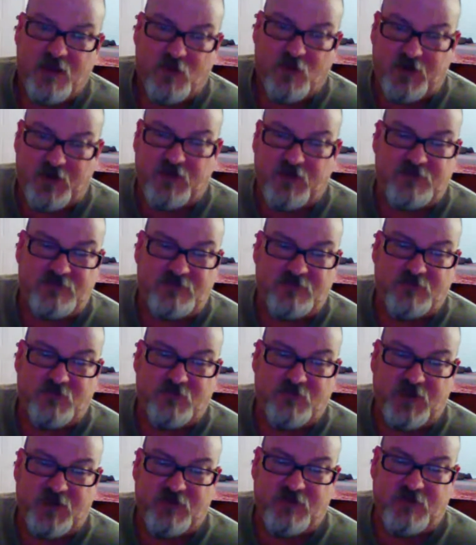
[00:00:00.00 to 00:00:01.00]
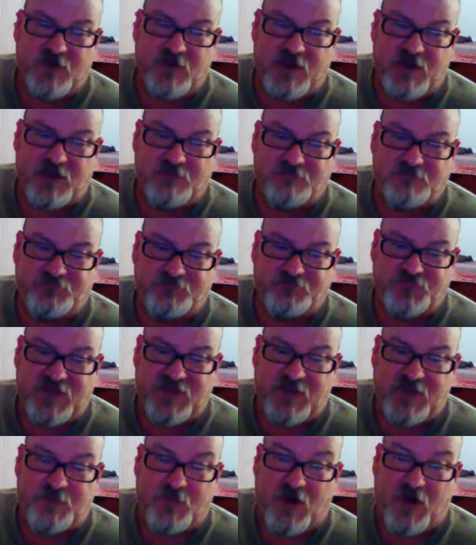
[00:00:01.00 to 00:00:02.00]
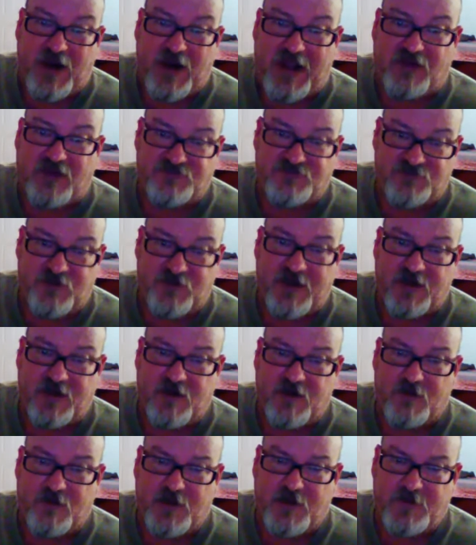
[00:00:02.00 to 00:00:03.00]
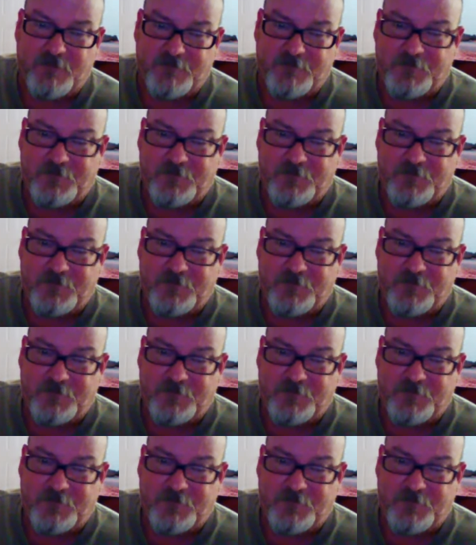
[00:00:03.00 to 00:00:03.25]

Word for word: do we do um, keep our house strain going